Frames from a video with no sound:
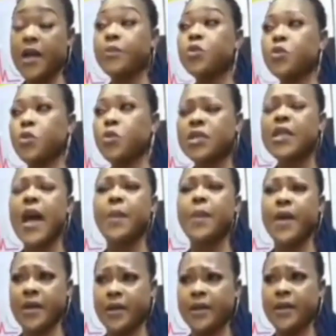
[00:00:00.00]
and I'm
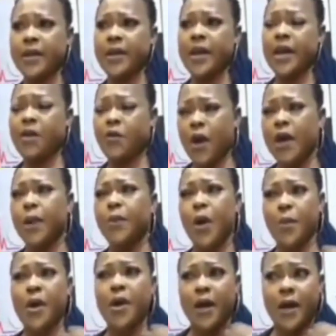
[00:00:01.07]
so stabbing.
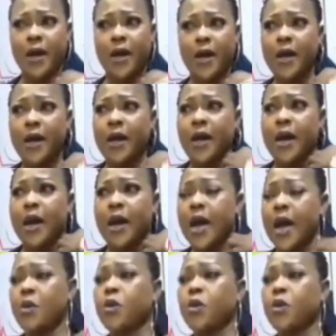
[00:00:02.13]
And look, I'm America.